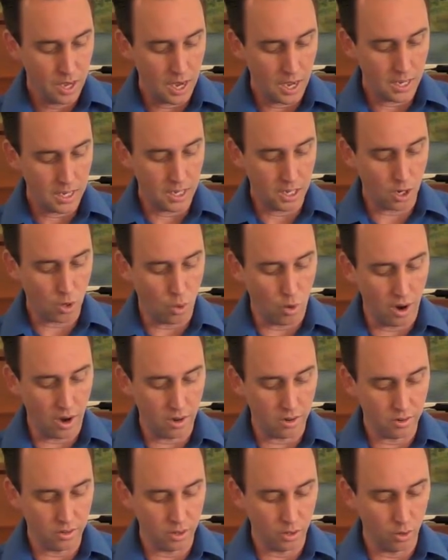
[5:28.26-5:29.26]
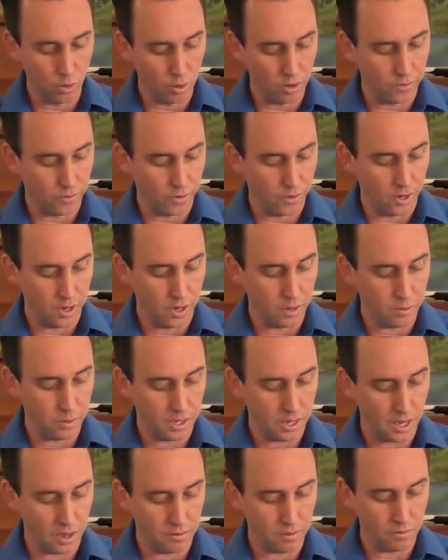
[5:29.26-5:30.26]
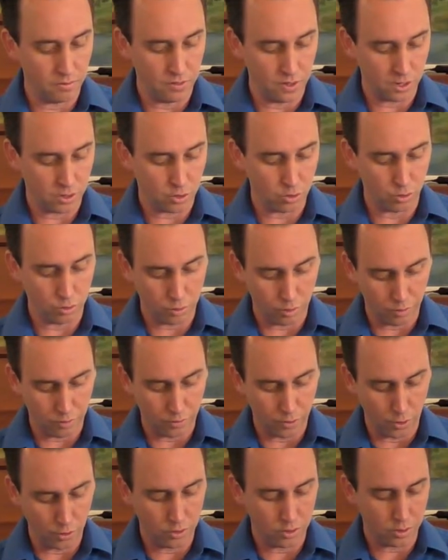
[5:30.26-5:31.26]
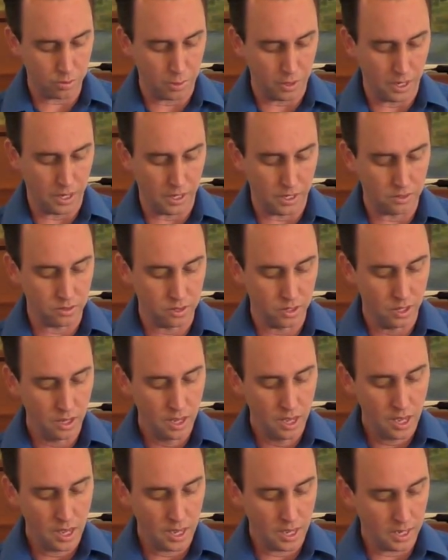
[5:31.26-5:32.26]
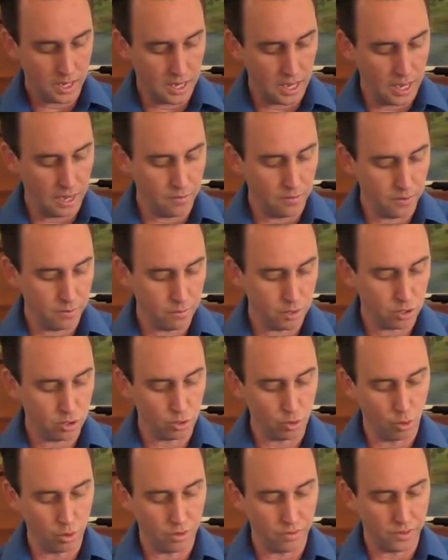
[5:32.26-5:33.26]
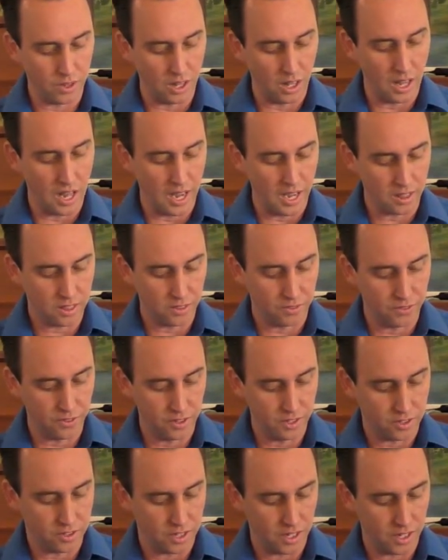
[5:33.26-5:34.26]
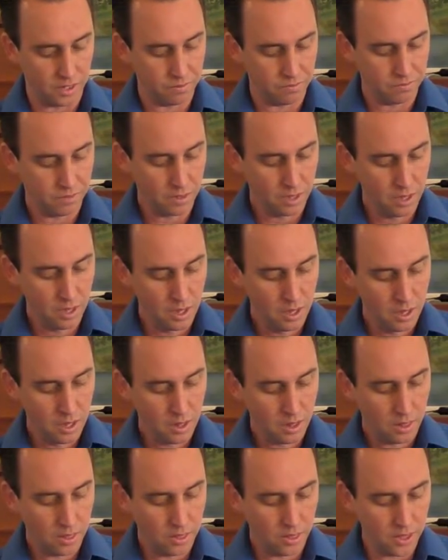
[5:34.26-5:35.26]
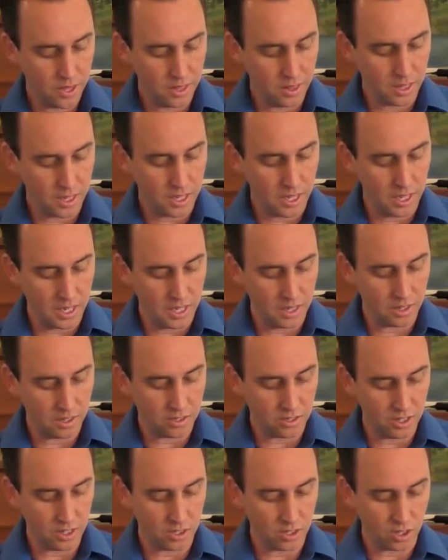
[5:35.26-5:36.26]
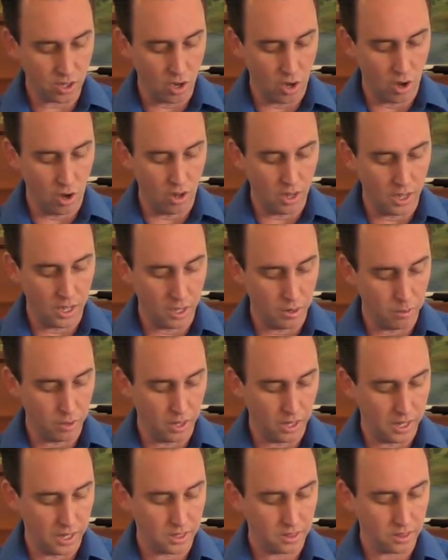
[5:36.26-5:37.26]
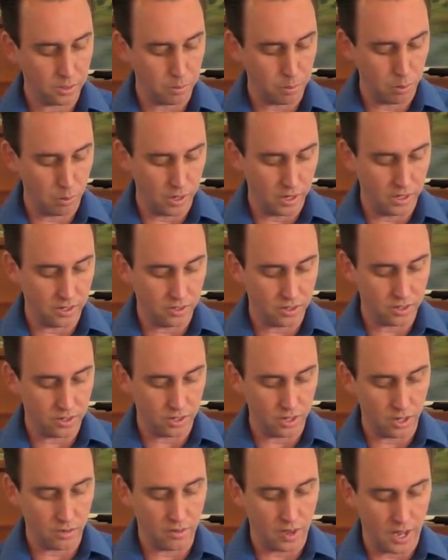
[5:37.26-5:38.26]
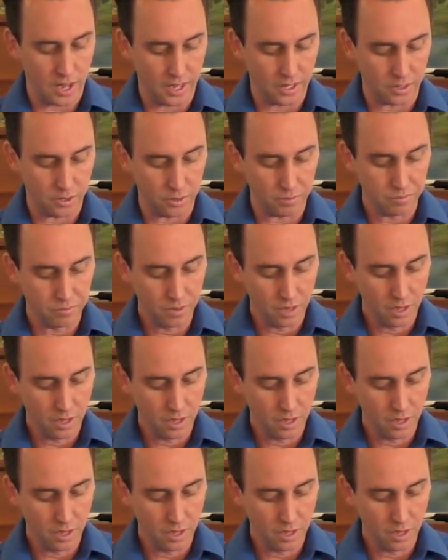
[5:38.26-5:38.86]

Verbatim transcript: And he inquired of the Lord for him, and gave him victuals or food and supplies, and gave him the sword of Goliath the Philistine. Then the king sent to call Ahimelech the priest, the son of Ahitub,